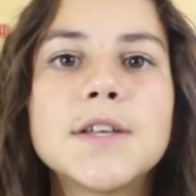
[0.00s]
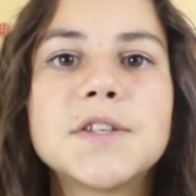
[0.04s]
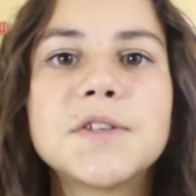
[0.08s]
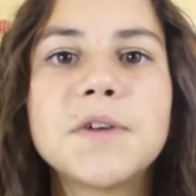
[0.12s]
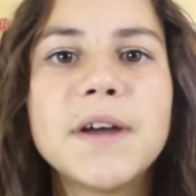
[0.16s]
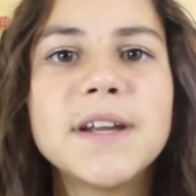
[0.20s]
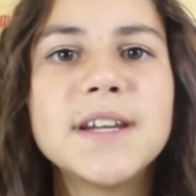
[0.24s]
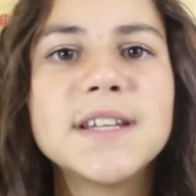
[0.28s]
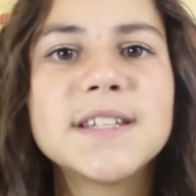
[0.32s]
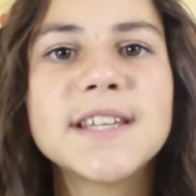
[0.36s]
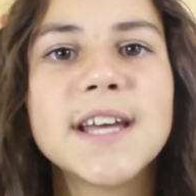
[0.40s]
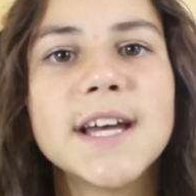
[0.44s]
So
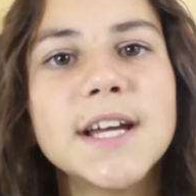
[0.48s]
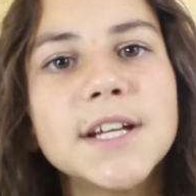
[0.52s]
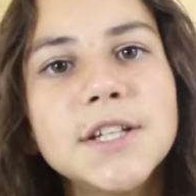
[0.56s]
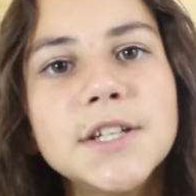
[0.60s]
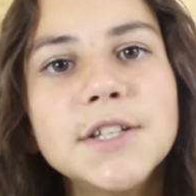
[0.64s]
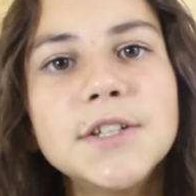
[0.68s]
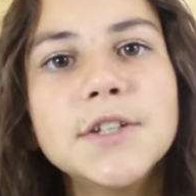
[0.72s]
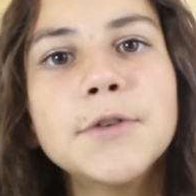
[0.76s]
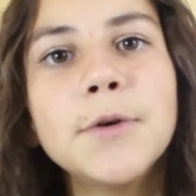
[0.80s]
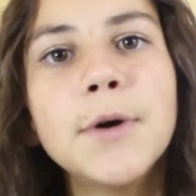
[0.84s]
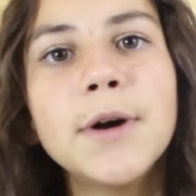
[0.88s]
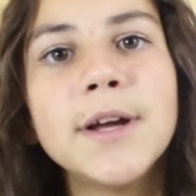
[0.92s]
I
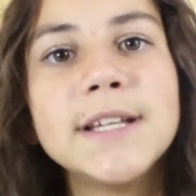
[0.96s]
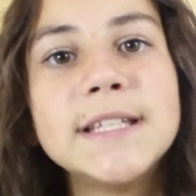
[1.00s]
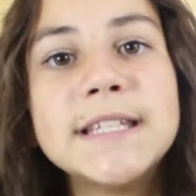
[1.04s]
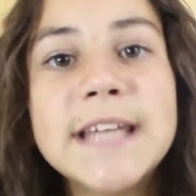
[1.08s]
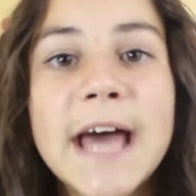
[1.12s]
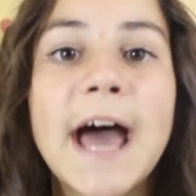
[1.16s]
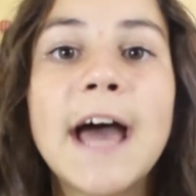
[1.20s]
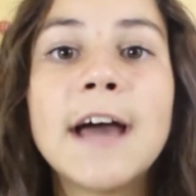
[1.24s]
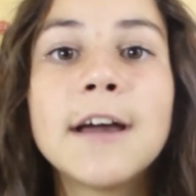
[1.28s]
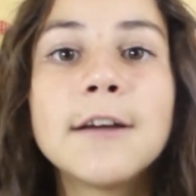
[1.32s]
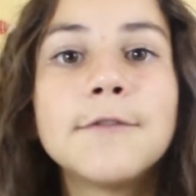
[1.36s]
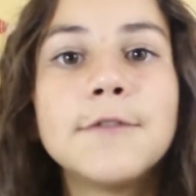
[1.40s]
decided to do a
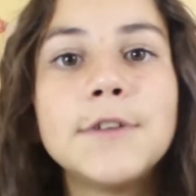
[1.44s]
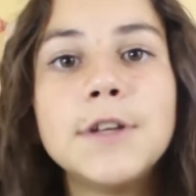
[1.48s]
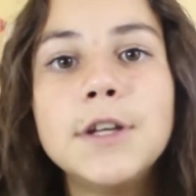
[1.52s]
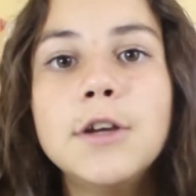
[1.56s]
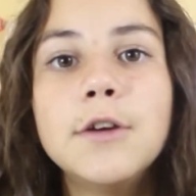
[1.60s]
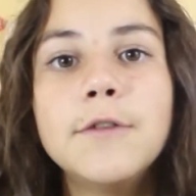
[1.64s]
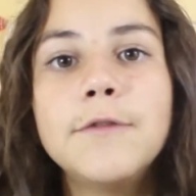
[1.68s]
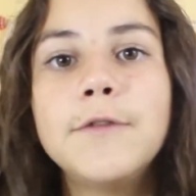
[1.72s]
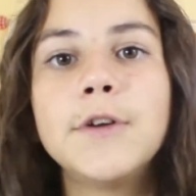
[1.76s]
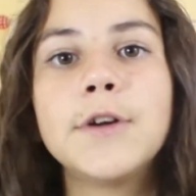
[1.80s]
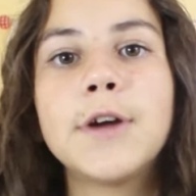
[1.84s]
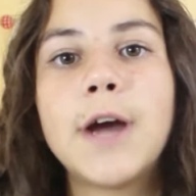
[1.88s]
tag
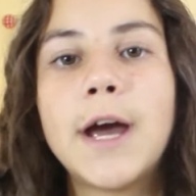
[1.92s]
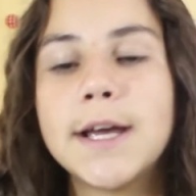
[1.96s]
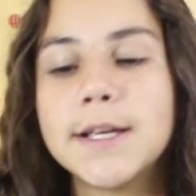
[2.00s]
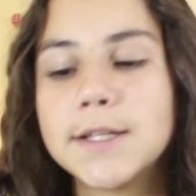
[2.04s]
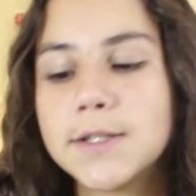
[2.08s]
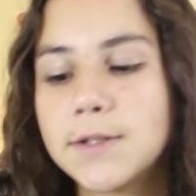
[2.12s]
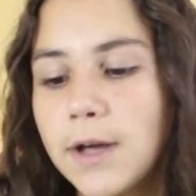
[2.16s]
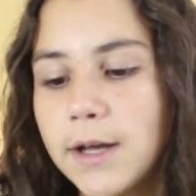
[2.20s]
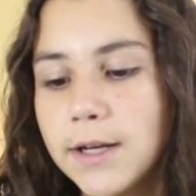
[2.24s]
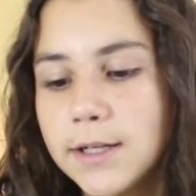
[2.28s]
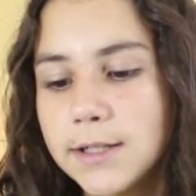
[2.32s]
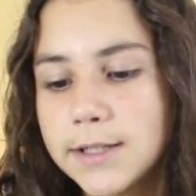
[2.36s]
video for you
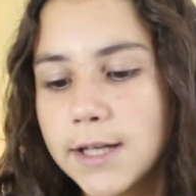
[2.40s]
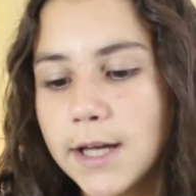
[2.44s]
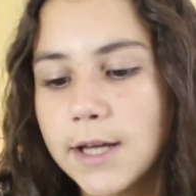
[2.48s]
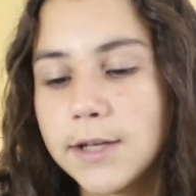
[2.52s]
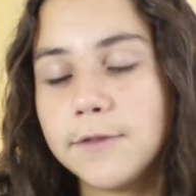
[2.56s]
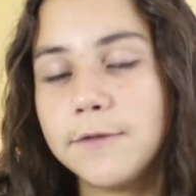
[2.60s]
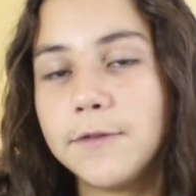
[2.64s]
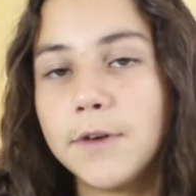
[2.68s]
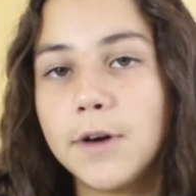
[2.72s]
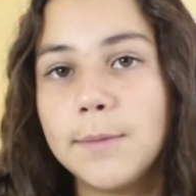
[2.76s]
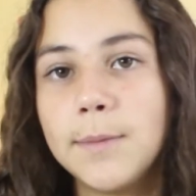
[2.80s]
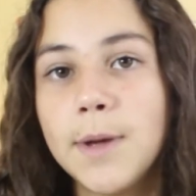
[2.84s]
guys, so I
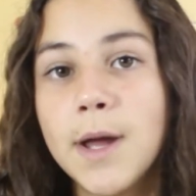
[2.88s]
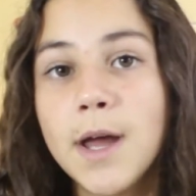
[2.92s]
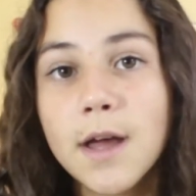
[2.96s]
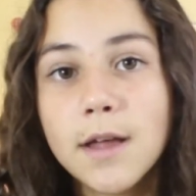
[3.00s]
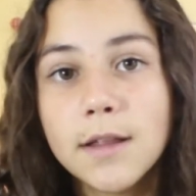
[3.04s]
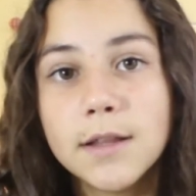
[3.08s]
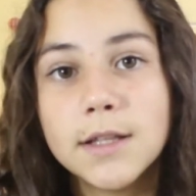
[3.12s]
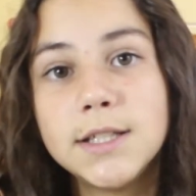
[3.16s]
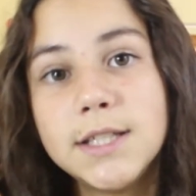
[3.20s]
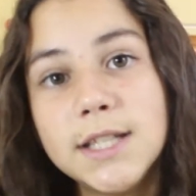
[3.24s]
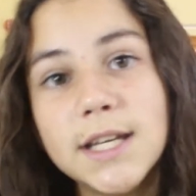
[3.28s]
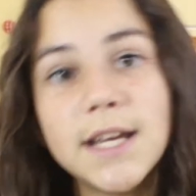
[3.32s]
decided to film
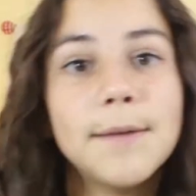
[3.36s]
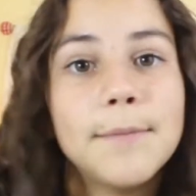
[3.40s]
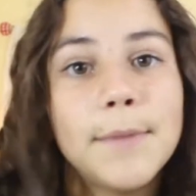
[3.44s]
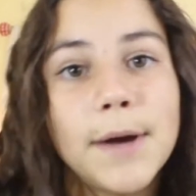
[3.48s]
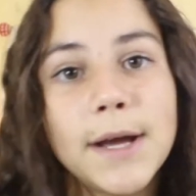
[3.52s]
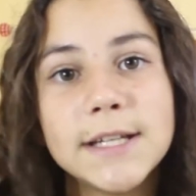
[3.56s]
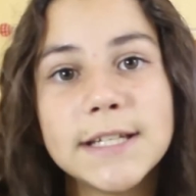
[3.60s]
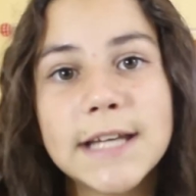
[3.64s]
the TMI